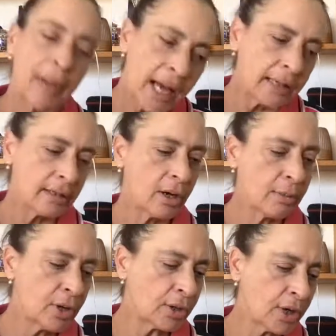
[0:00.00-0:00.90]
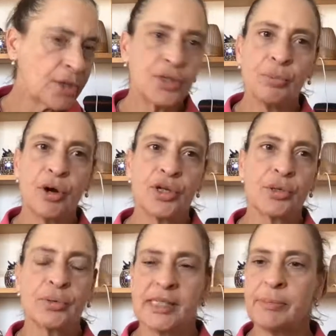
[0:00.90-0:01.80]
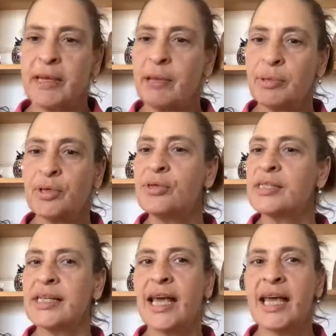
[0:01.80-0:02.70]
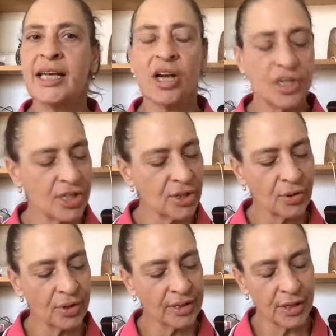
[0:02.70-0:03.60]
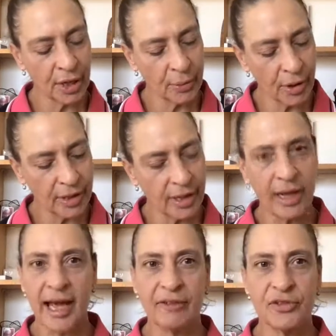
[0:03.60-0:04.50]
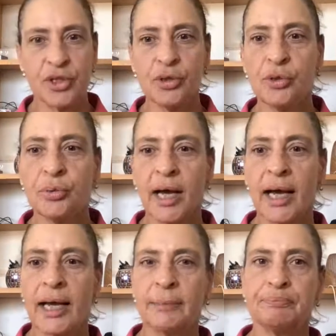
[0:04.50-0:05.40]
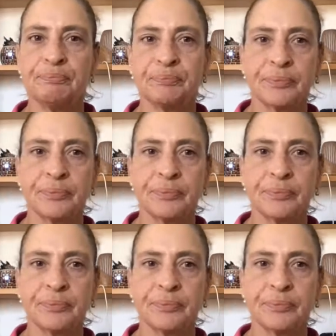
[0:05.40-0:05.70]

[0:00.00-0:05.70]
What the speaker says: But I'm not going to watch horses be abused. And I just thought, you know what, I have to, I